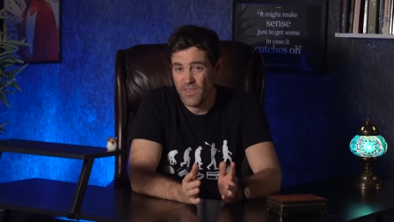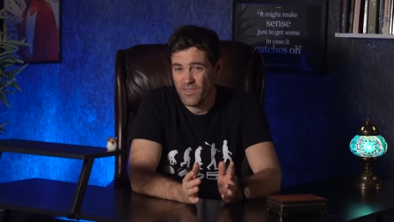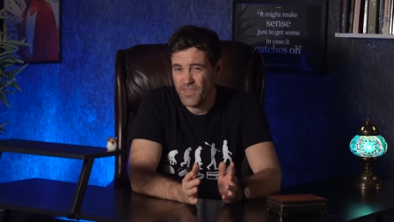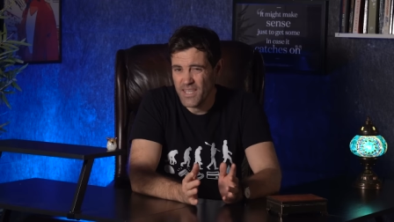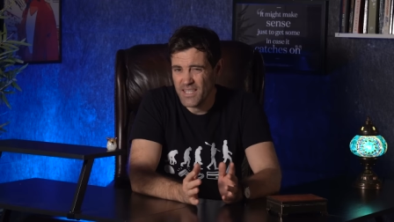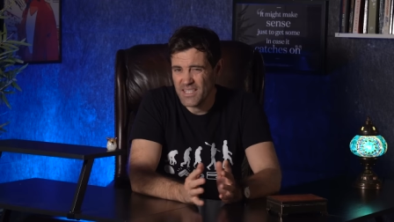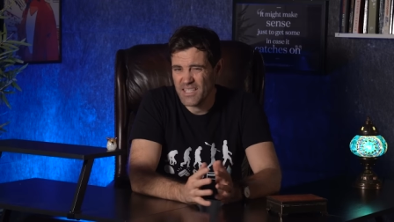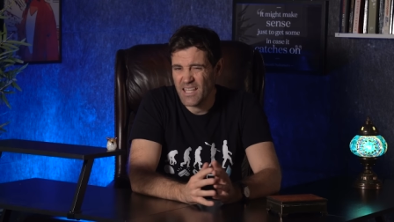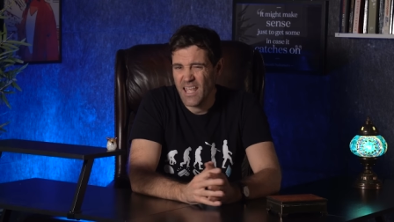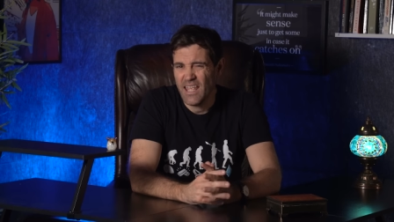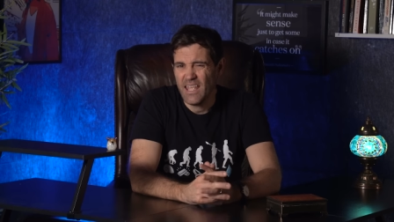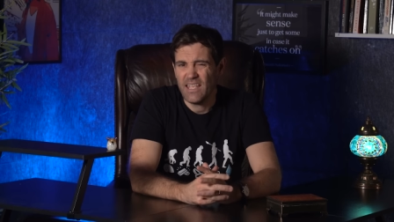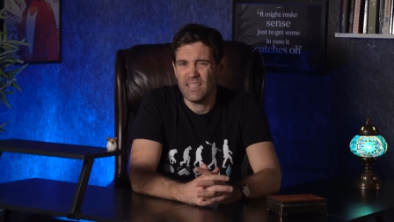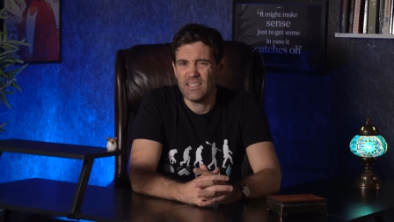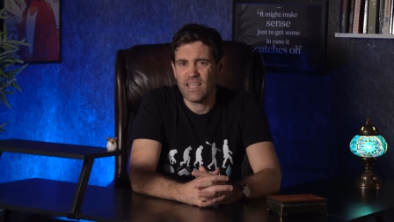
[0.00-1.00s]
This
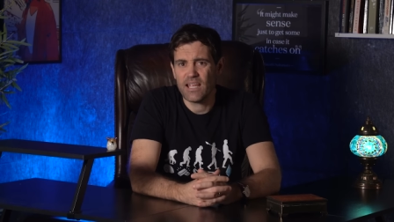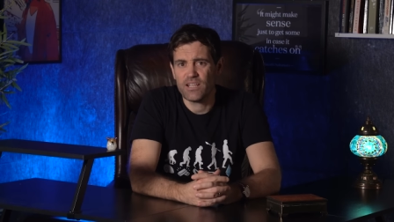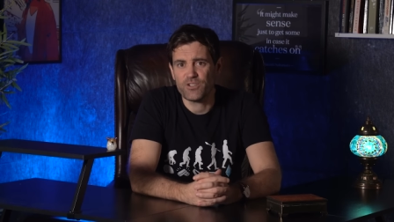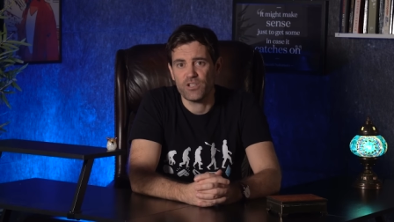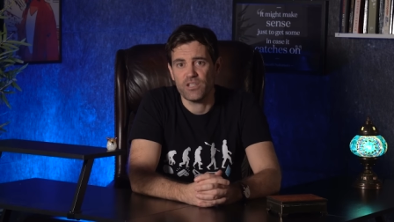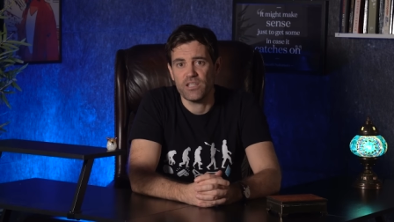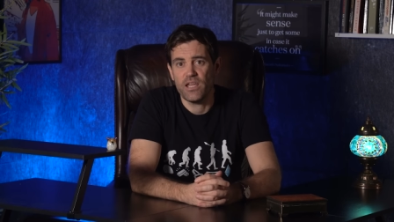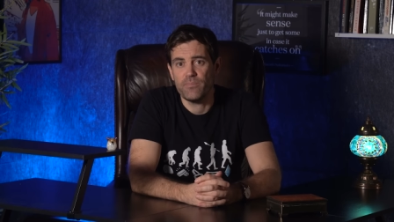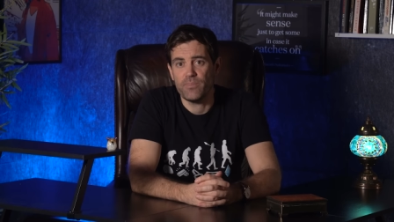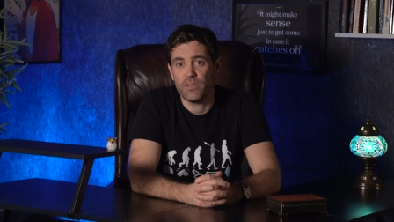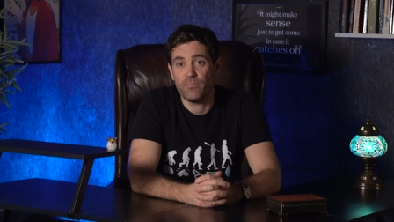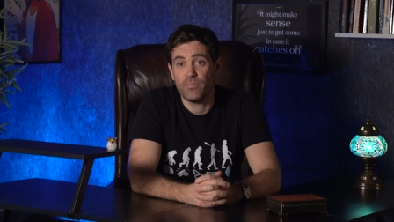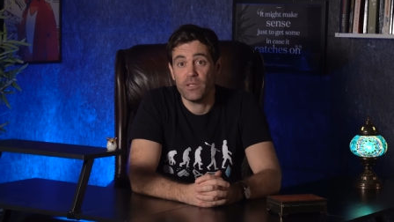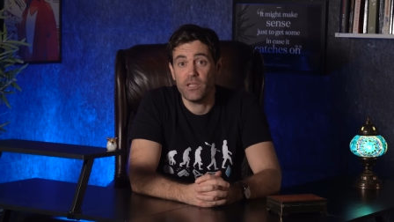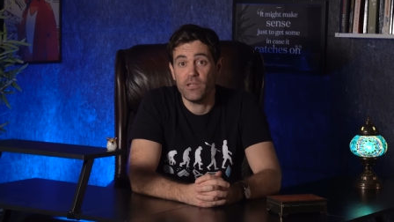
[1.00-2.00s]
is actually a
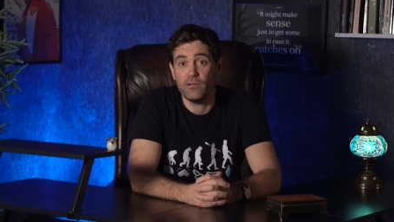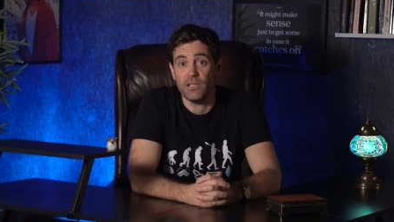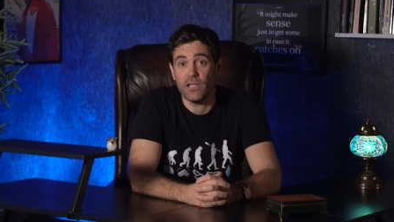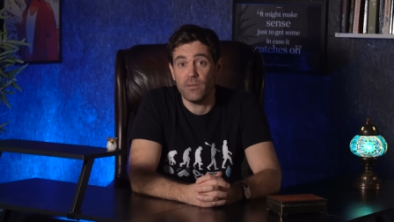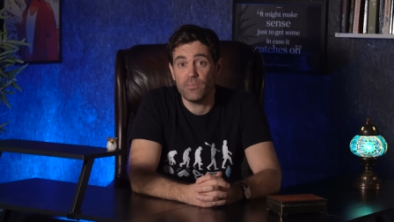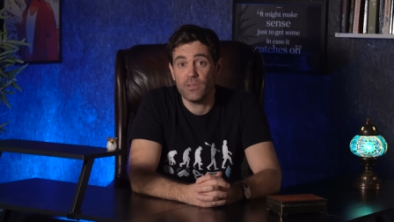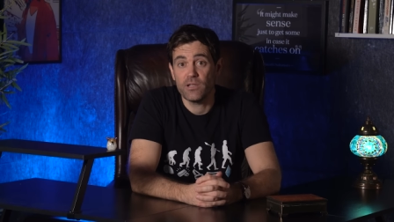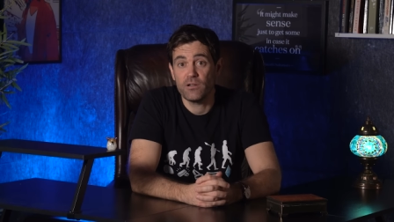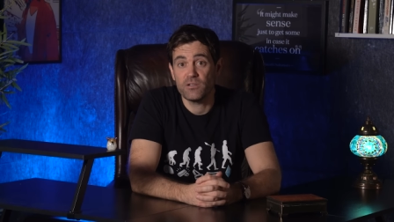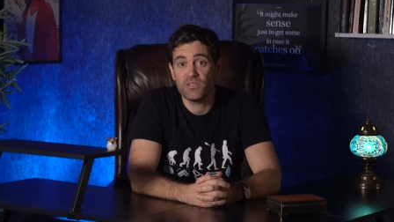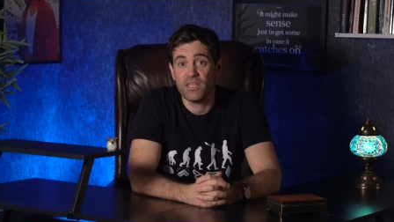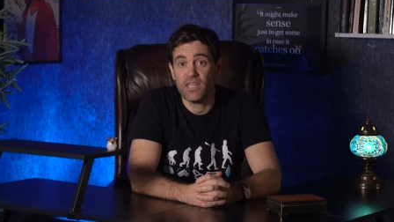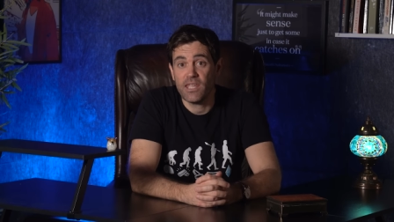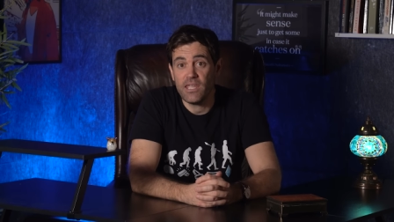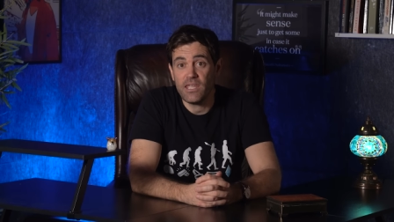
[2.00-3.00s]
bit peculiar because
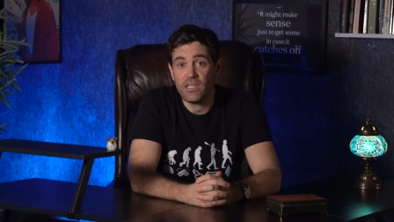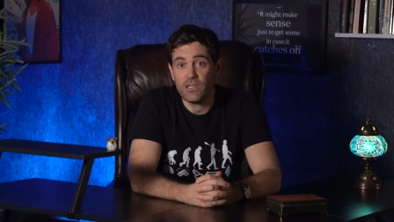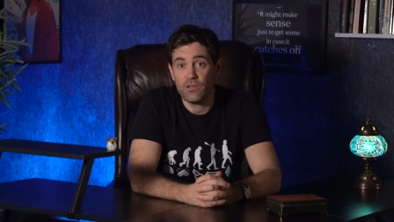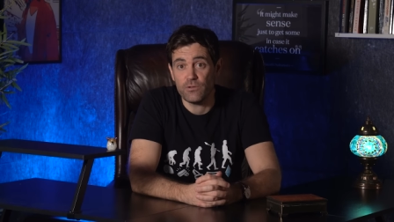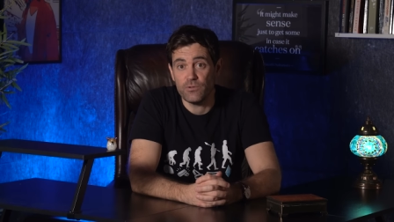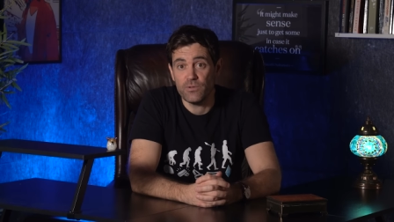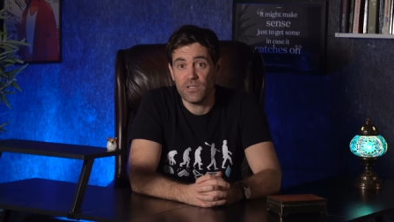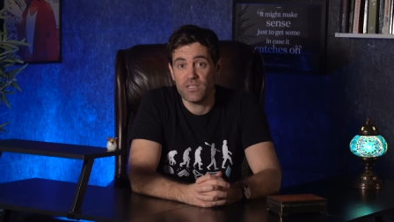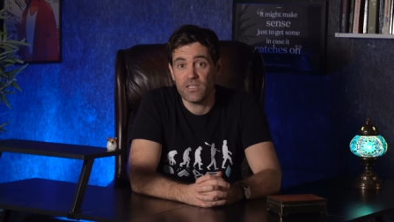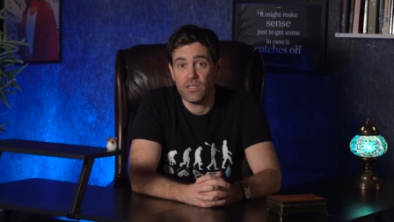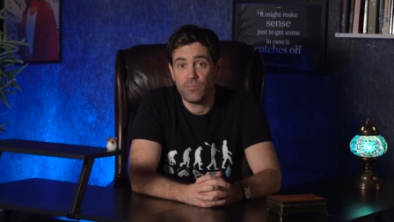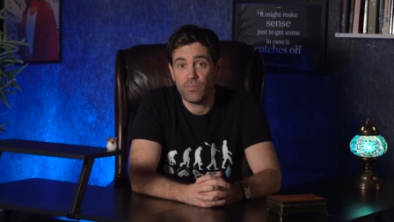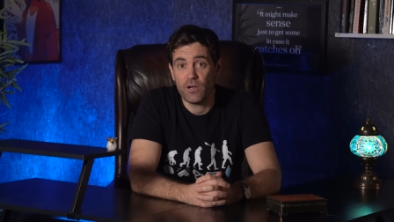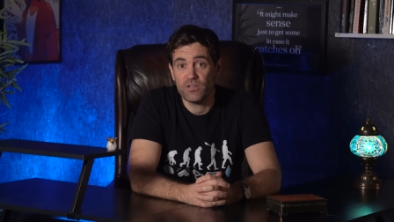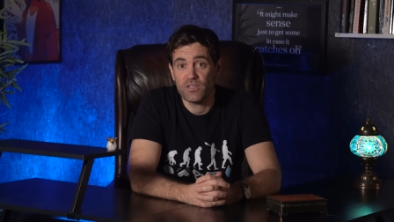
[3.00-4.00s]
the EU is in
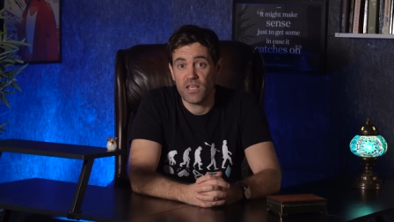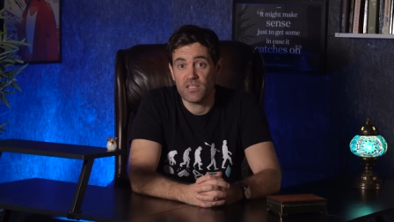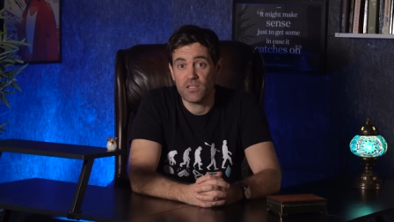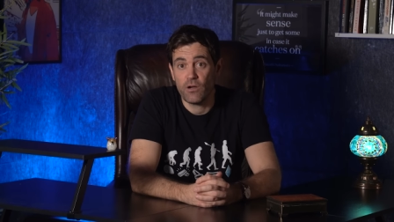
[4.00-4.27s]
the process